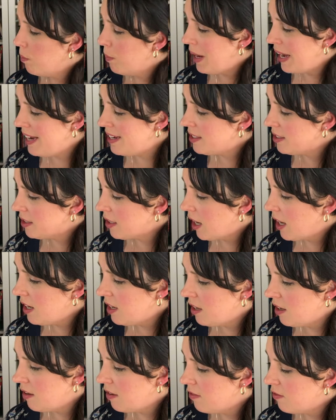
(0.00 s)
based
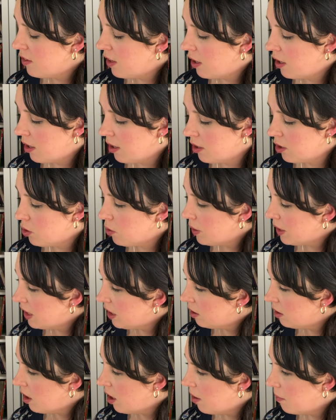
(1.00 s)
kind of uh,
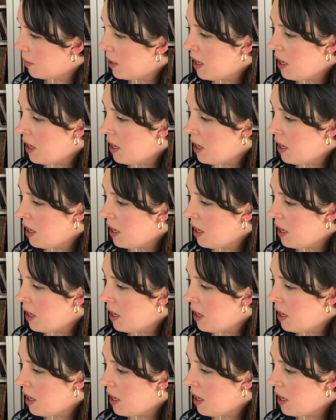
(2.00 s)
curriculum.